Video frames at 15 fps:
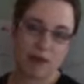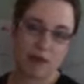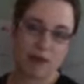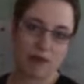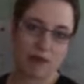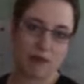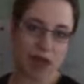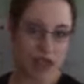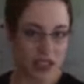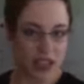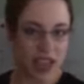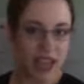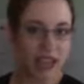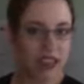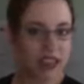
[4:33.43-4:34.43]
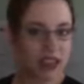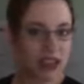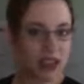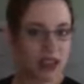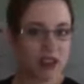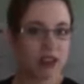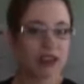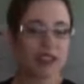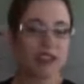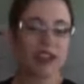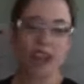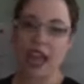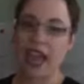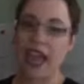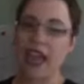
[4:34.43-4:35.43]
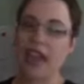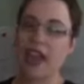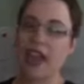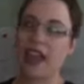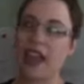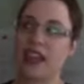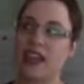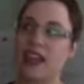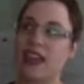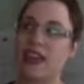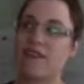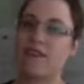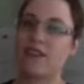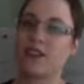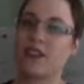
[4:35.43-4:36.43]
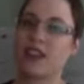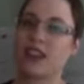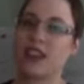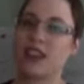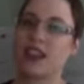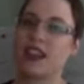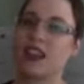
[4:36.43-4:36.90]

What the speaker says: much added salt, and I feel like